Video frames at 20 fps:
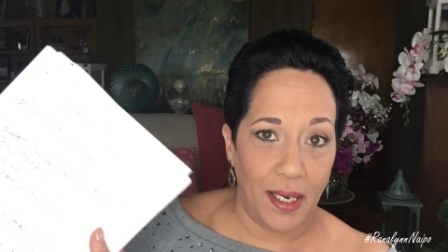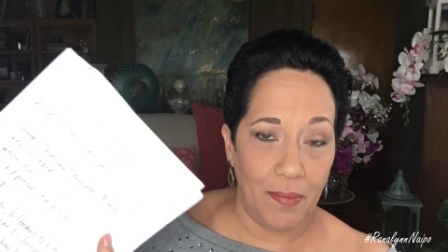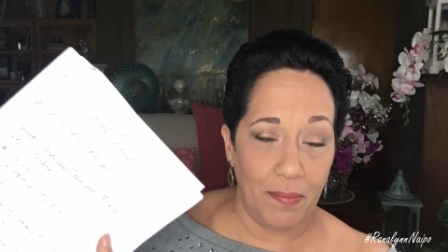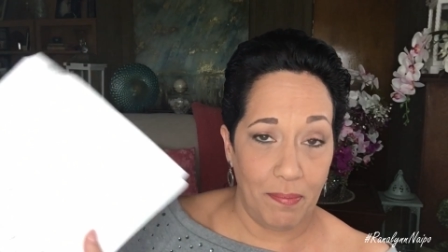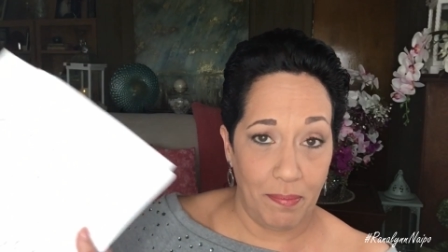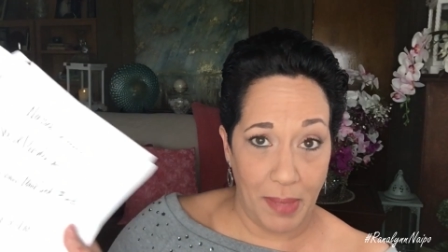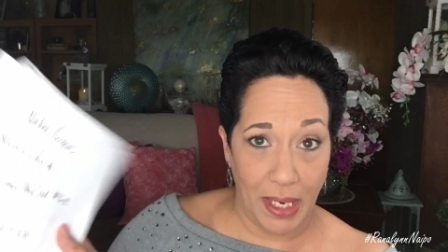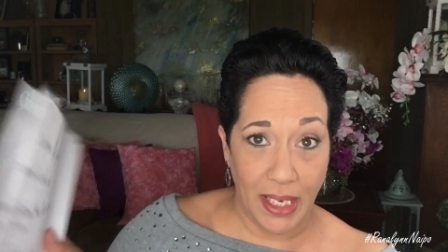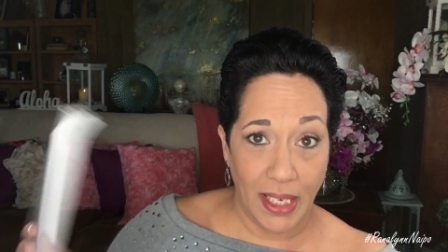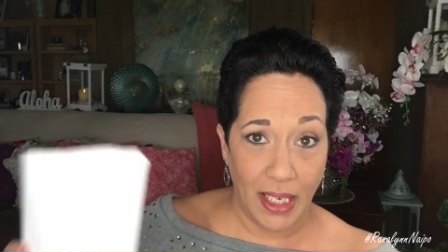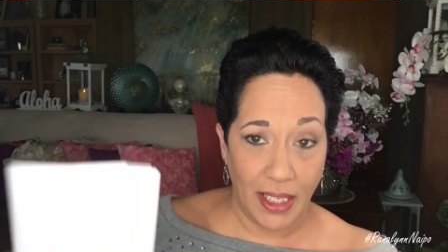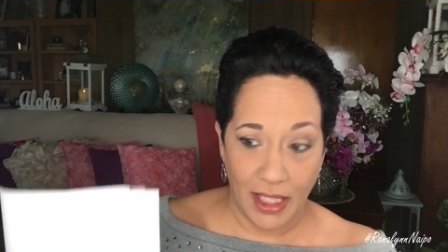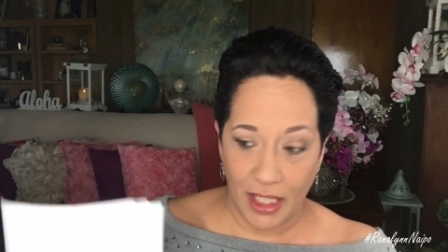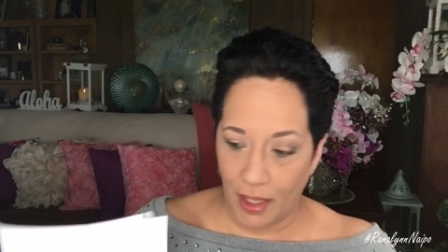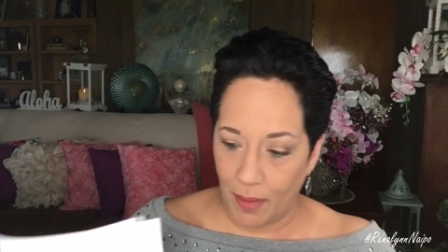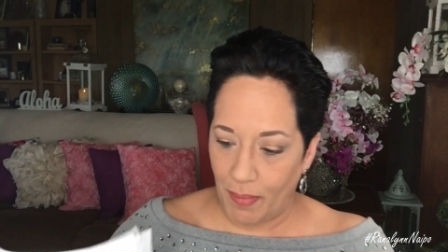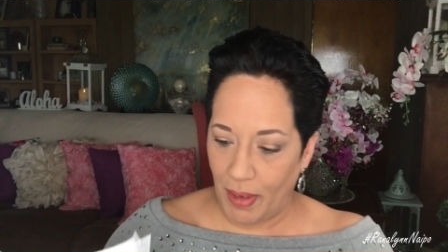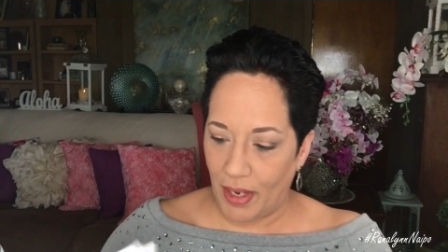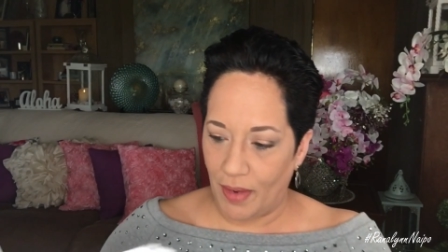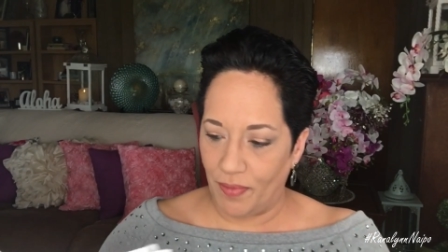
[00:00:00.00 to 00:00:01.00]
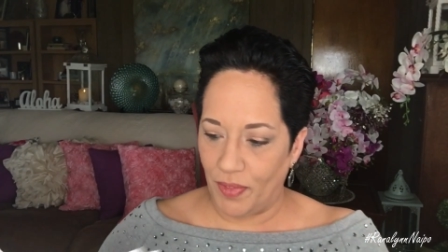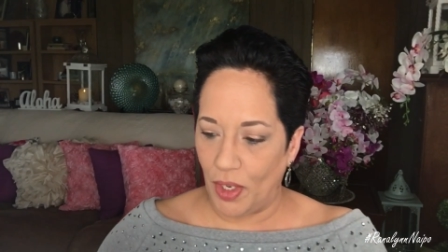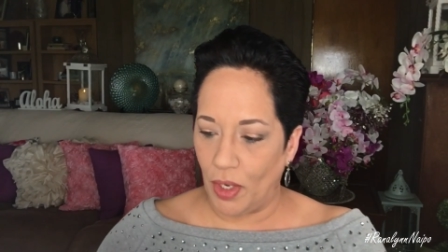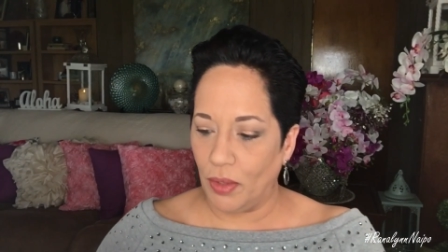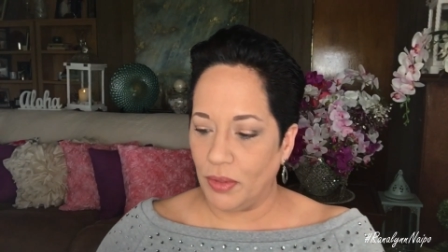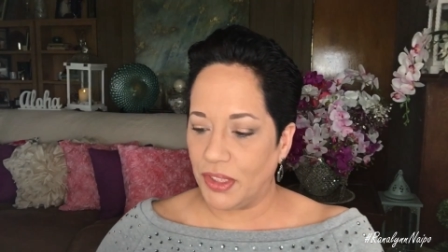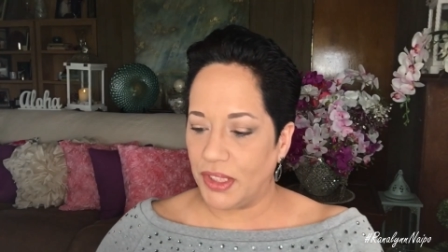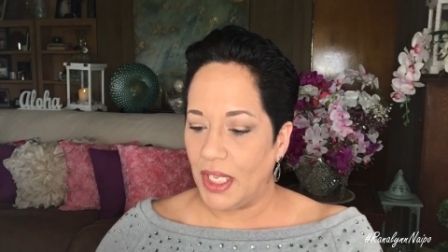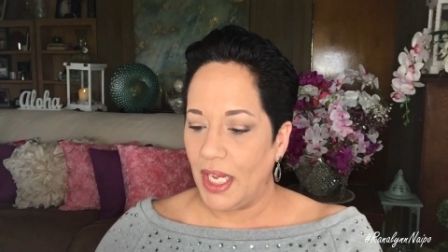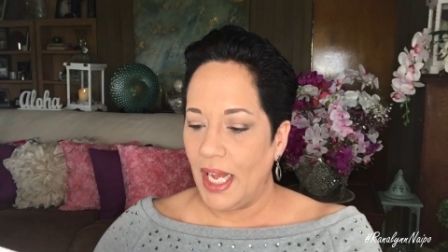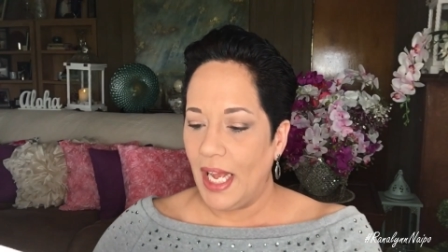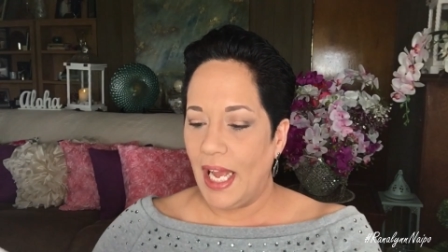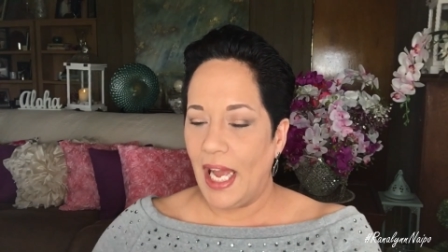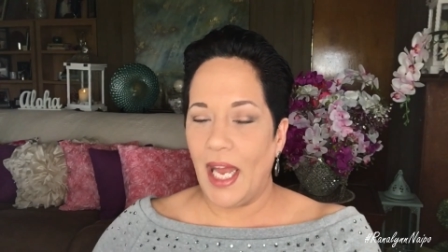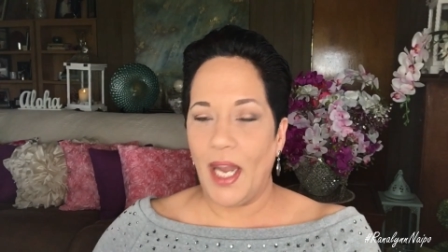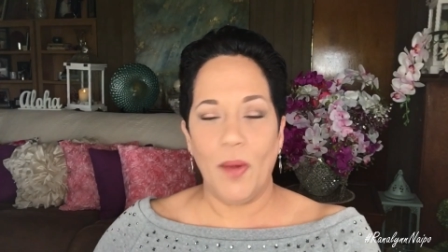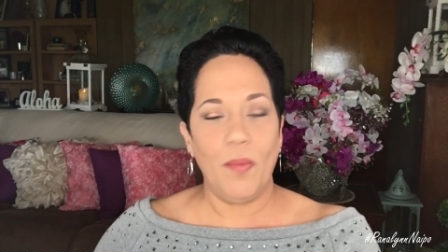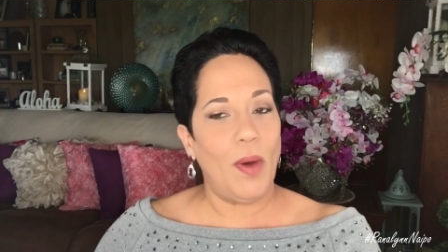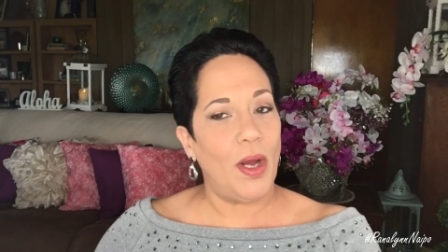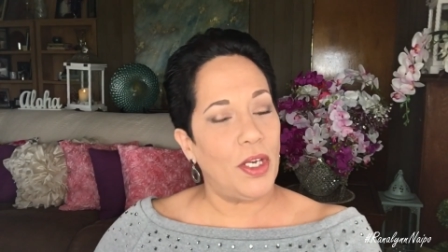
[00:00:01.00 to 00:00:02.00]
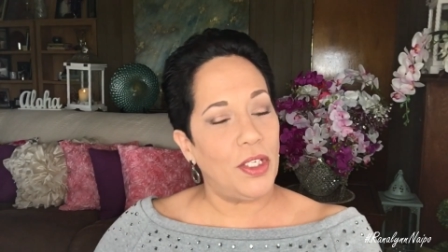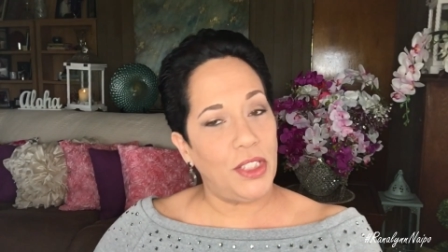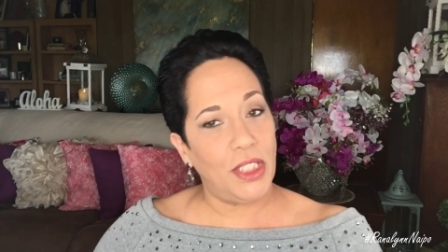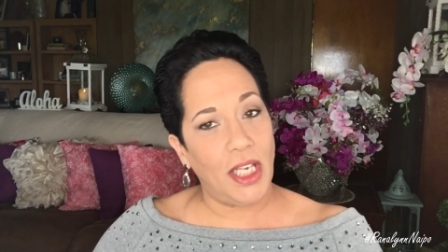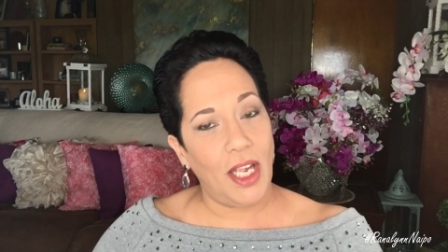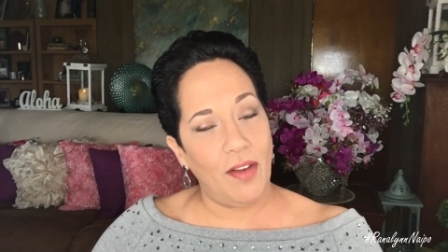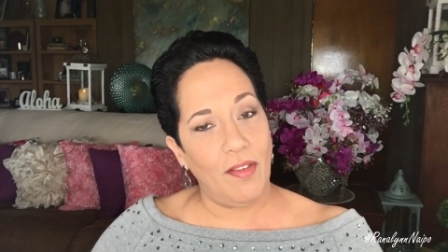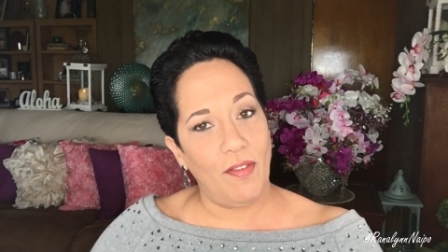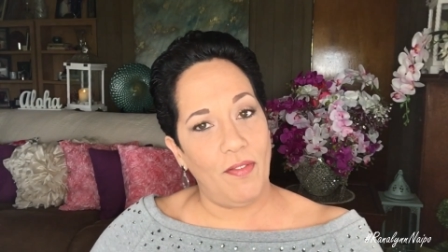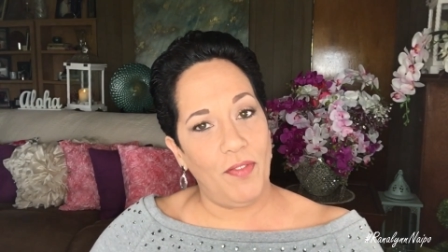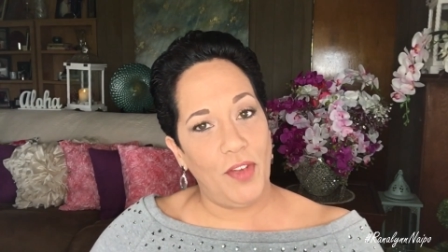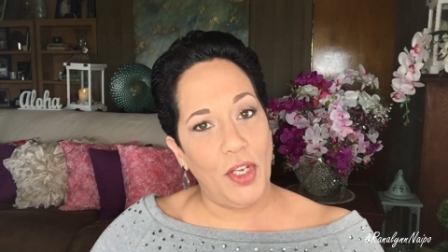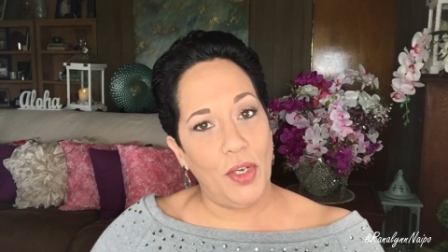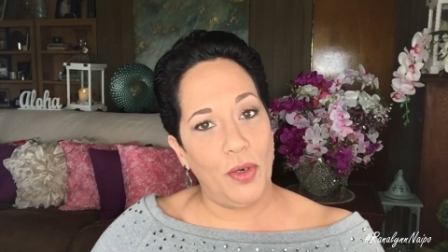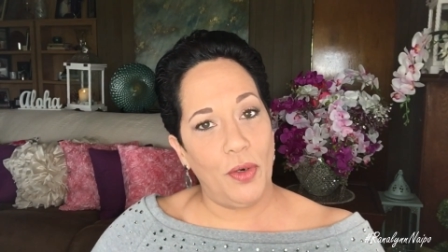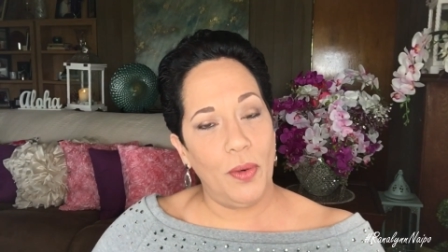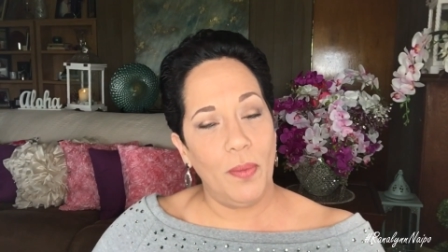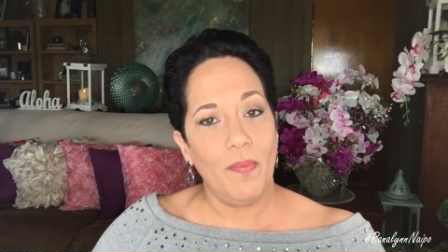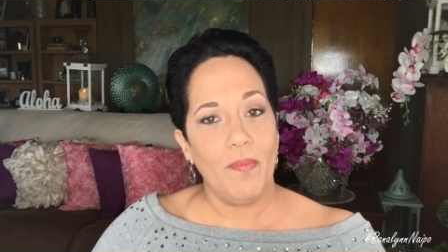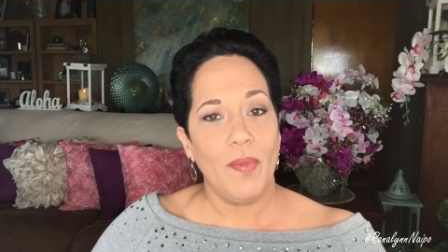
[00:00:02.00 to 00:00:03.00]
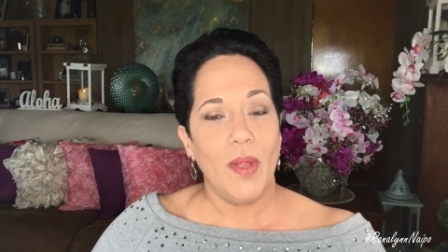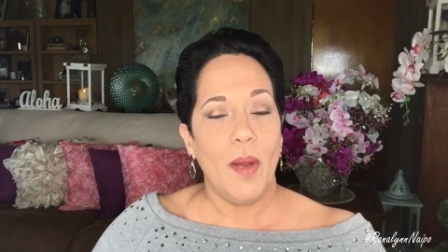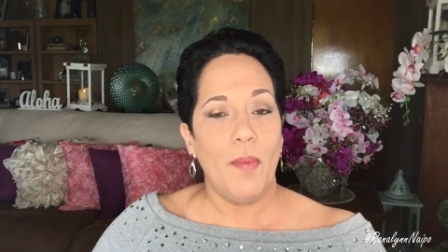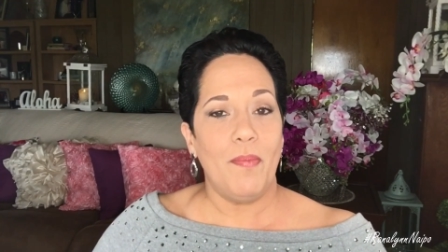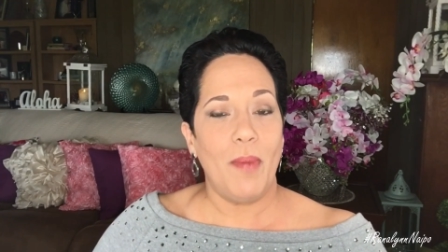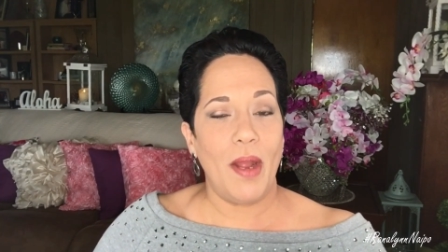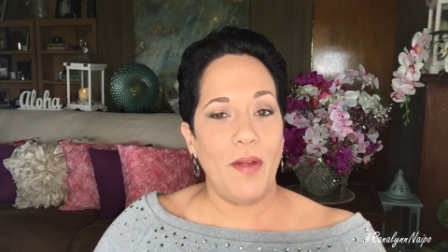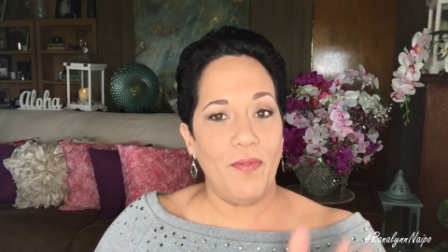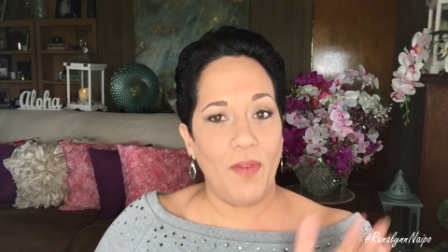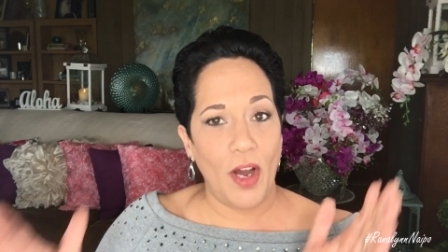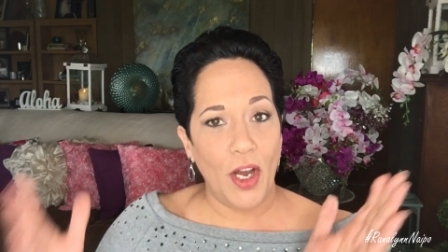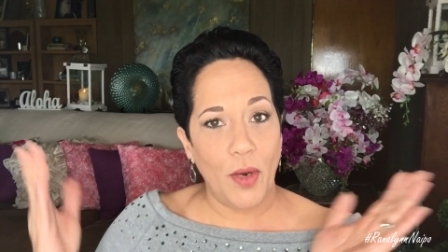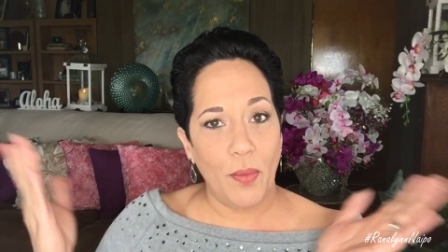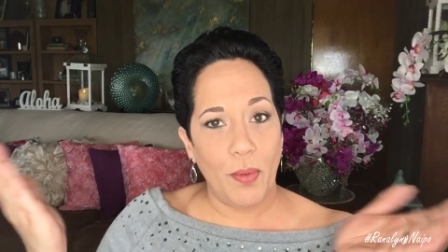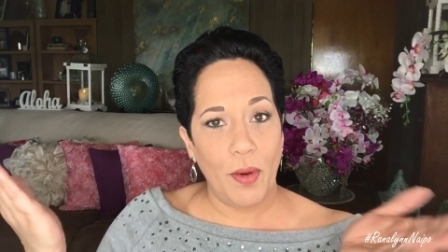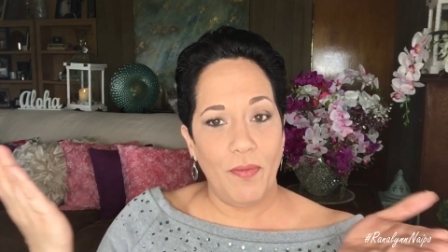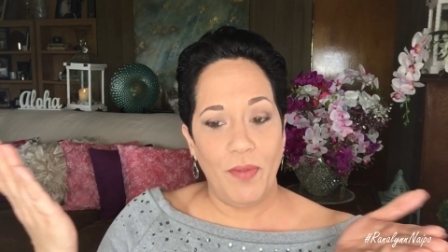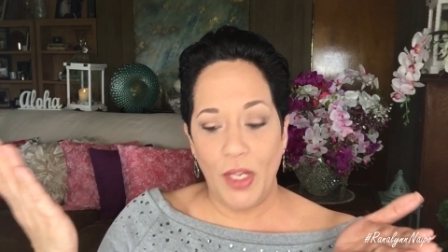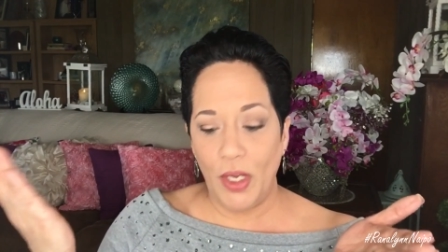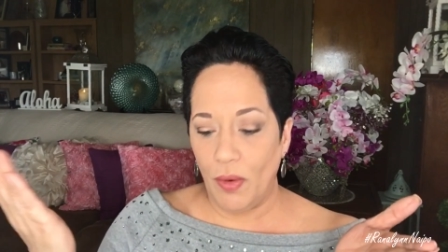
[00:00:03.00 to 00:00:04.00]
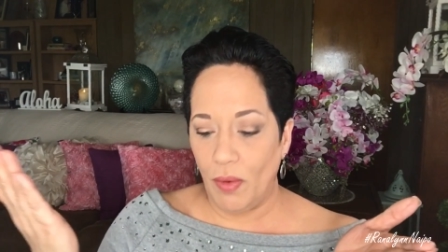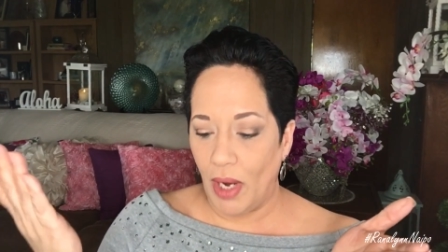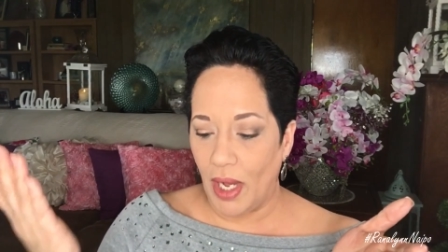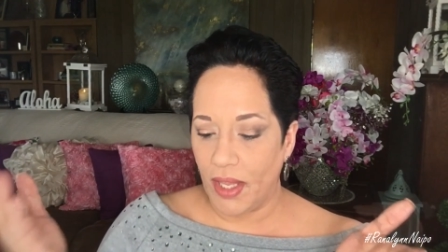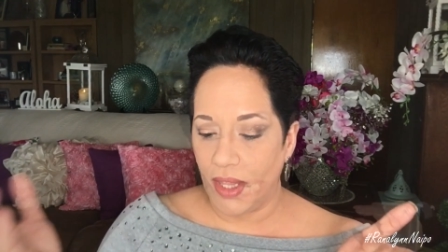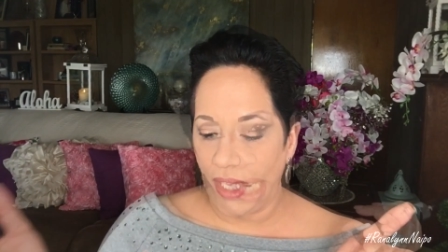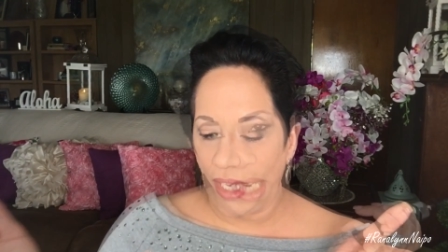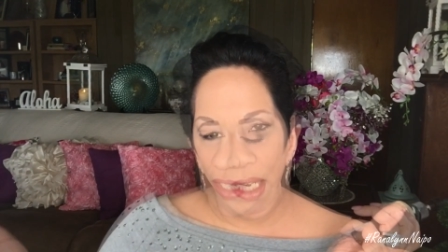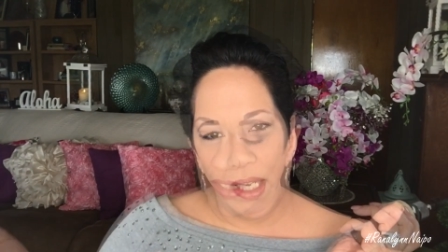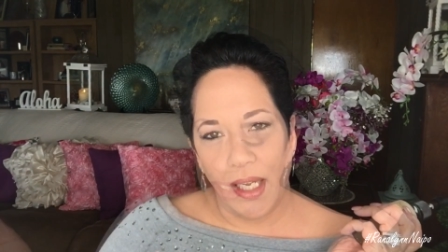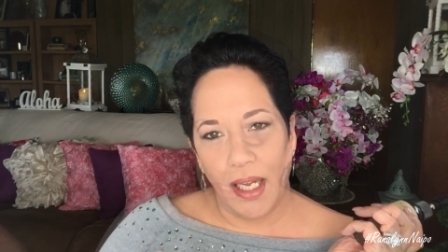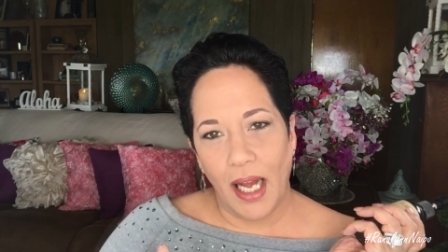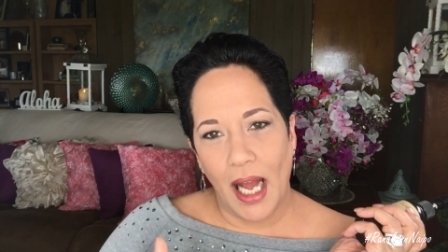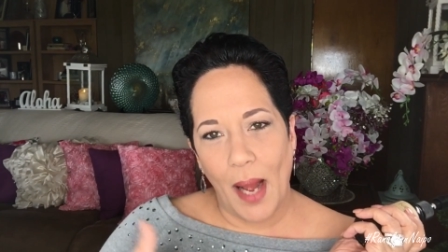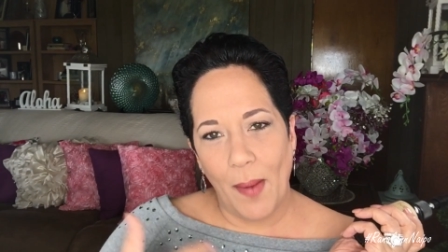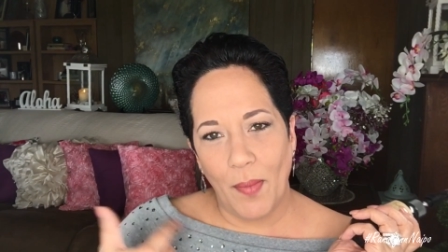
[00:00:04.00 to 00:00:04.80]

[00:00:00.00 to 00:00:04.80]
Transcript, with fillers: uh, made a little bit of notes, and I wanted to give you my final review on this.